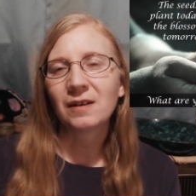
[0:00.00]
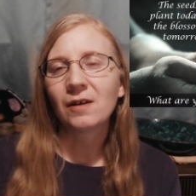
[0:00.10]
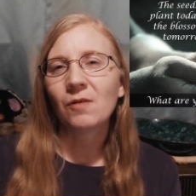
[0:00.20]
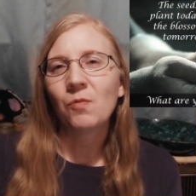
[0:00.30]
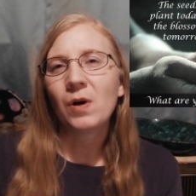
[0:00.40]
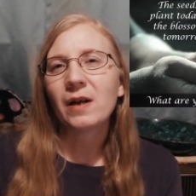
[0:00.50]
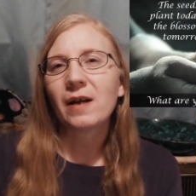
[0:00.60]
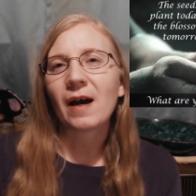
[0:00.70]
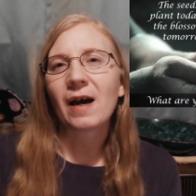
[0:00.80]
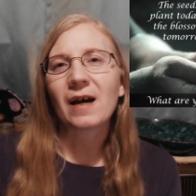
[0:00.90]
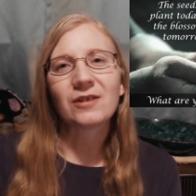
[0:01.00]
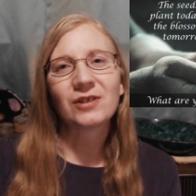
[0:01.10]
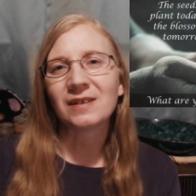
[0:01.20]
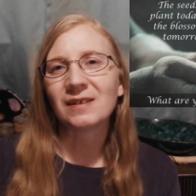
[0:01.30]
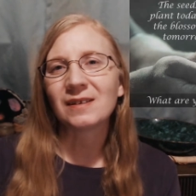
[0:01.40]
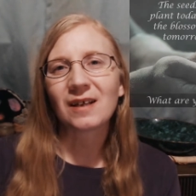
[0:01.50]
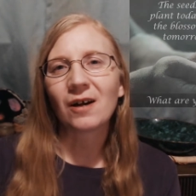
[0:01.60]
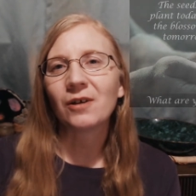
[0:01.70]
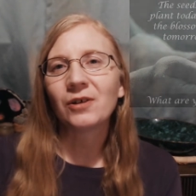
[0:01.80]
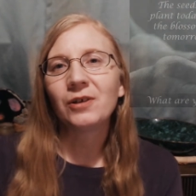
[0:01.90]
What actions are
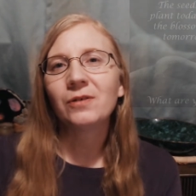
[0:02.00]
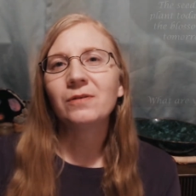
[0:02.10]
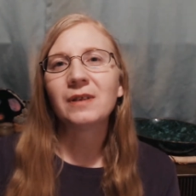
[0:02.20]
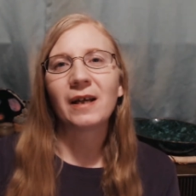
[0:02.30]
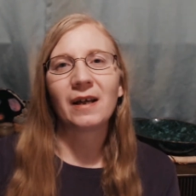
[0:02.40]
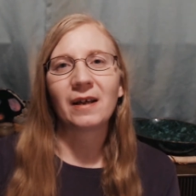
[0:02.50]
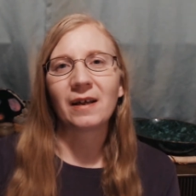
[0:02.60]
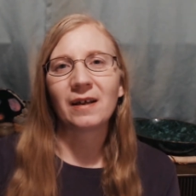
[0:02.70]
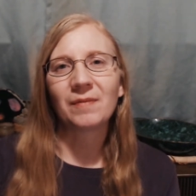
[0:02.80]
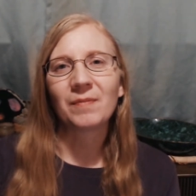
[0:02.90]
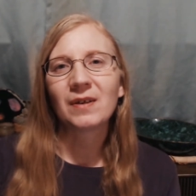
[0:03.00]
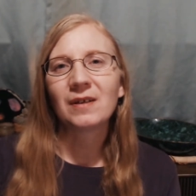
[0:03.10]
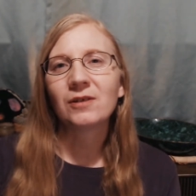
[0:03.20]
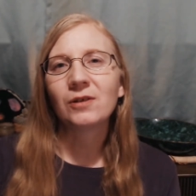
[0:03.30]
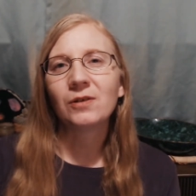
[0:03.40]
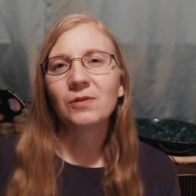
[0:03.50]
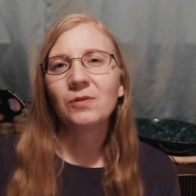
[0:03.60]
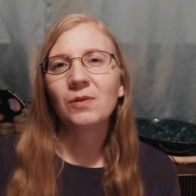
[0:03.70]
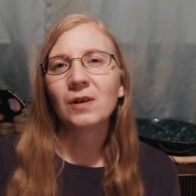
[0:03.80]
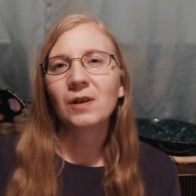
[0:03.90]
you taking to
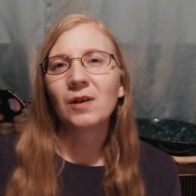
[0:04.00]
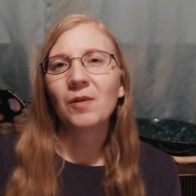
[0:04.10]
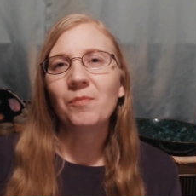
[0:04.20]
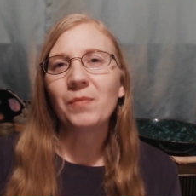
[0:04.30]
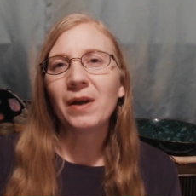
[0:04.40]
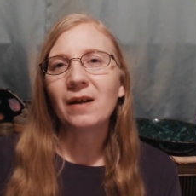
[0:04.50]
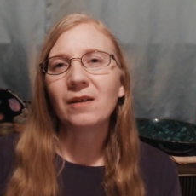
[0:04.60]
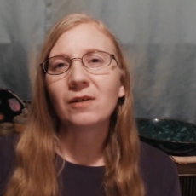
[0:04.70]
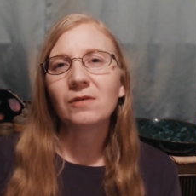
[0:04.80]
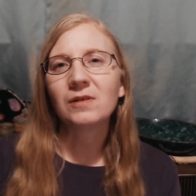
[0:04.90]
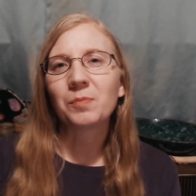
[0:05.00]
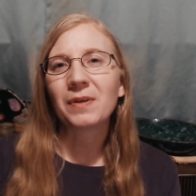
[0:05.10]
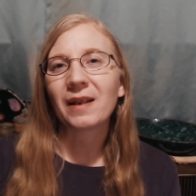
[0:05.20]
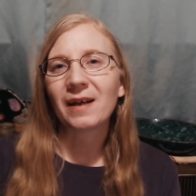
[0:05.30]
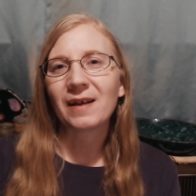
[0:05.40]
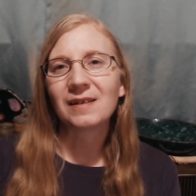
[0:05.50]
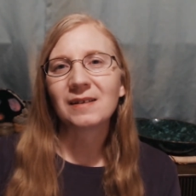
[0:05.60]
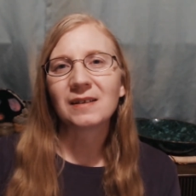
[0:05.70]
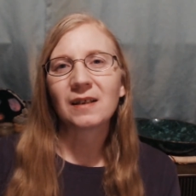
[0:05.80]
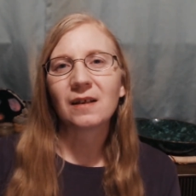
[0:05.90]
make those plans
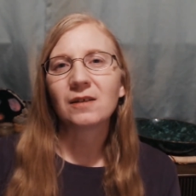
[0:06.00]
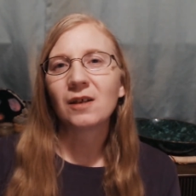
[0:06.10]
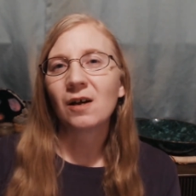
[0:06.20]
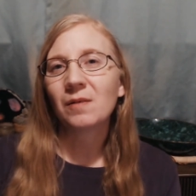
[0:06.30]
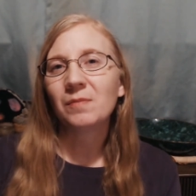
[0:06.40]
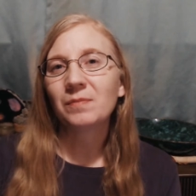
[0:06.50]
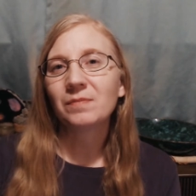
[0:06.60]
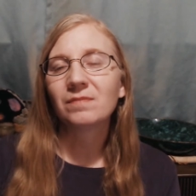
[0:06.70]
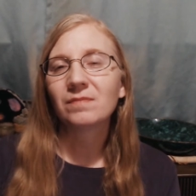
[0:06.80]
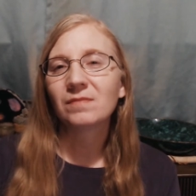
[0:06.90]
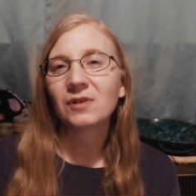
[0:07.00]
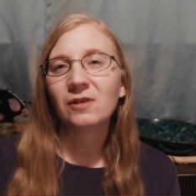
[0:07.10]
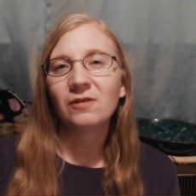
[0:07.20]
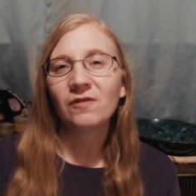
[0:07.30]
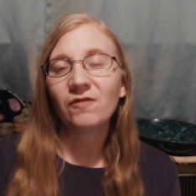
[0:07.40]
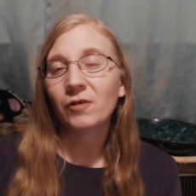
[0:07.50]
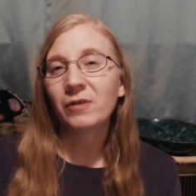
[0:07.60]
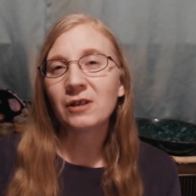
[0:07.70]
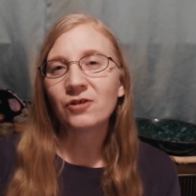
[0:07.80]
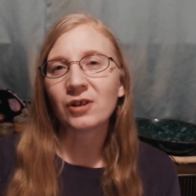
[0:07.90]
come to
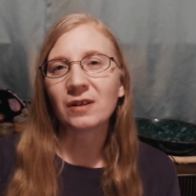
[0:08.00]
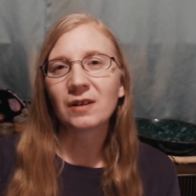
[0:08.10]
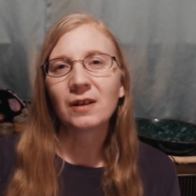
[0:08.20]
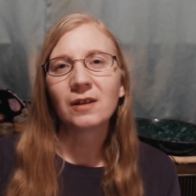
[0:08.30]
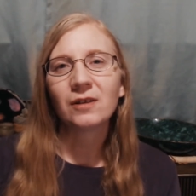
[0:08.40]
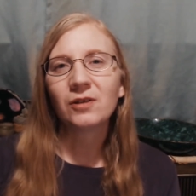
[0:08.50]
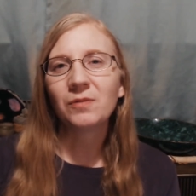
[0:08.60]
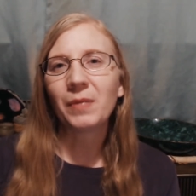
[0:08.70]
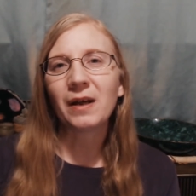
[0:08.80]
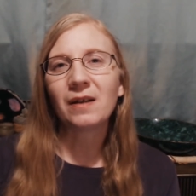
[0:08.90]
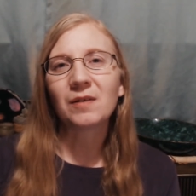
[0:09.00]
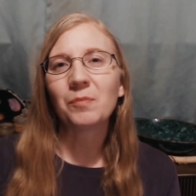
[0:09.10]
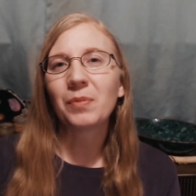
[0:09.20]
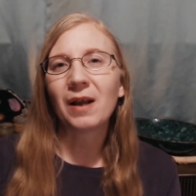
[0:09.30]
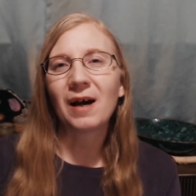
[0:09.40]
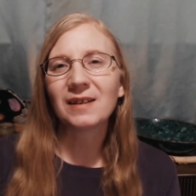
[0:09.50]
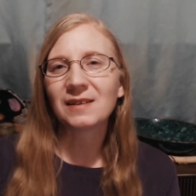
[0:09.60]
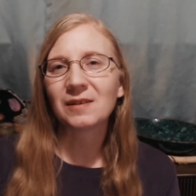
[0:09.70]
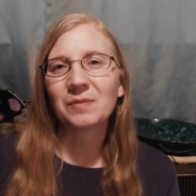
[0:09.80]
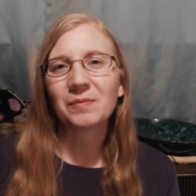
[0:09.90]
fruition, to make them
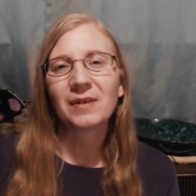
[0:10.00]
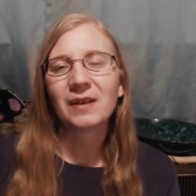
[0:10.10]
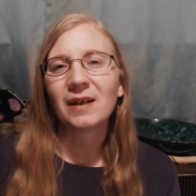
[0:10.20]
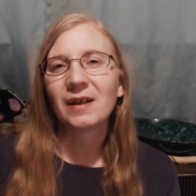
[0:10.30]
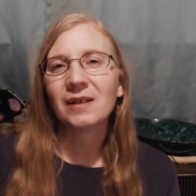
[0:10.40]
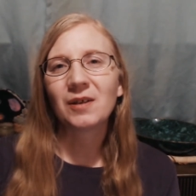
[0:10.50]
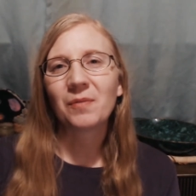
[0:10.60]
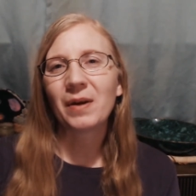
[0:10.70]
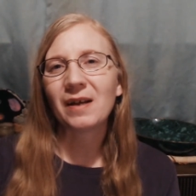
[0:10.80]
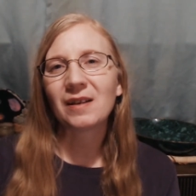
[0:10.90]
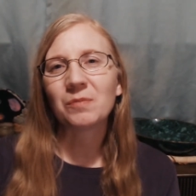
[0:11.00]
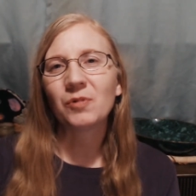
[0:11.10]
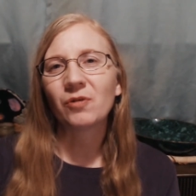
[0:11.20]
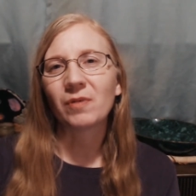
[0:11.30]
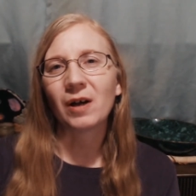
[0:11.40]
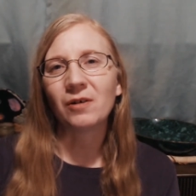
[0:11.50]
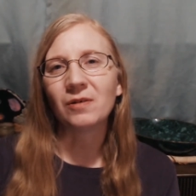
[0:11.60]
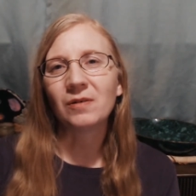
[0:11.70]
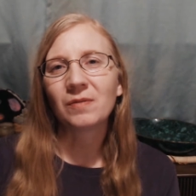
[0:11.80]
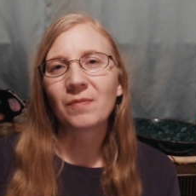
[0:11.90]
blossom and to make them grow?
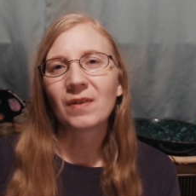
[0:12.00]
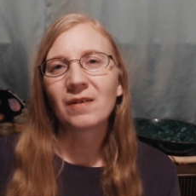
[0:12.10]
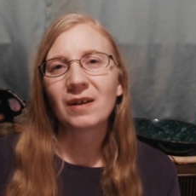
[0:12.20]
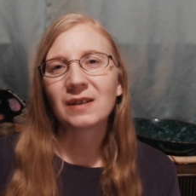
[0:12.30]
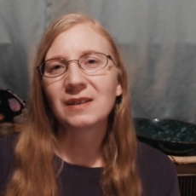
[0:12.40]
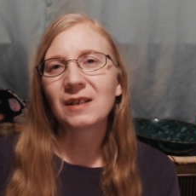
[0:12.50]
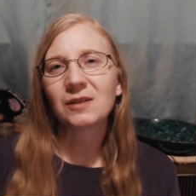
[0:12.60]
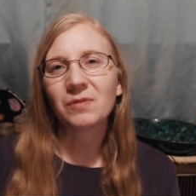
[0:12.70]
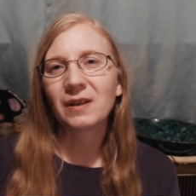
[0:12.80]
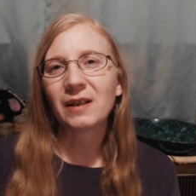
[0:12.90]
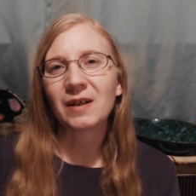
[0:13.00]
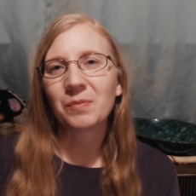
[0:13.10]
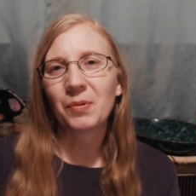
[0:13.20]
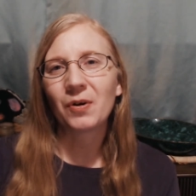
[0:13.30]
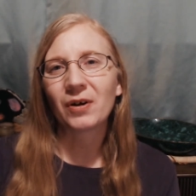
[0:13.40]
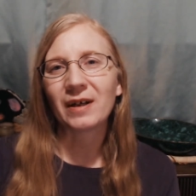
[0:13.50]
Because that's really important.